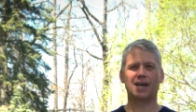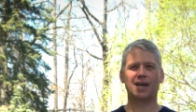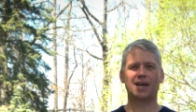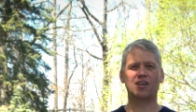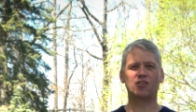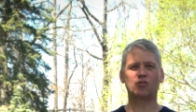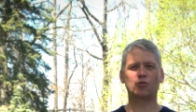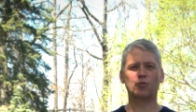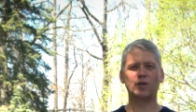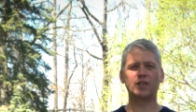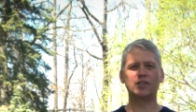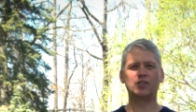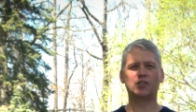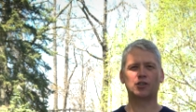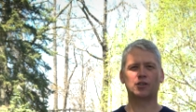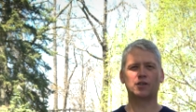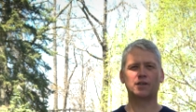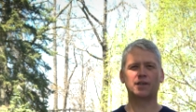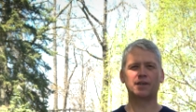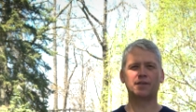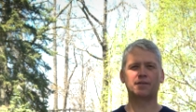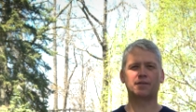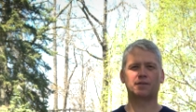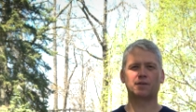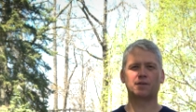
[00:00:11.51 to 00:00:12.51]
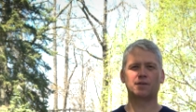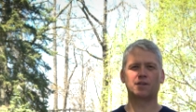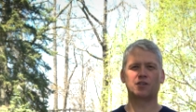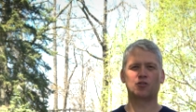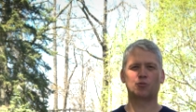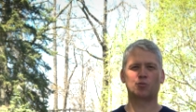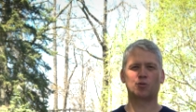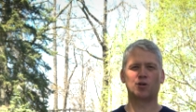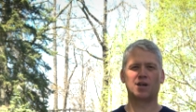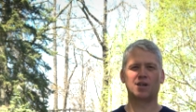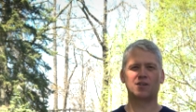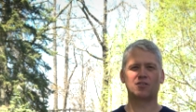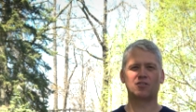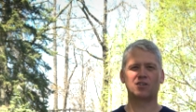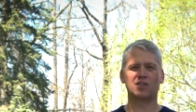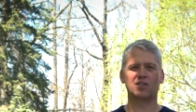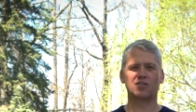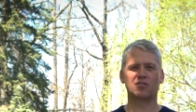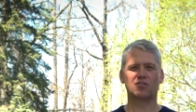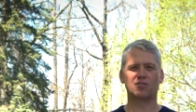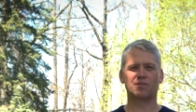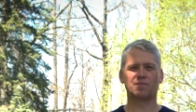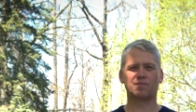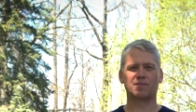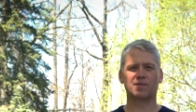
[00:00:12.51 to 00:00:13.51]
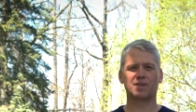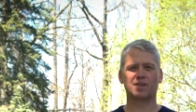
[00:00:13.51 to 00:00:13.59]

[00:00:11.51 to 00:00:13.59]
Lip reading: as we journey through this process.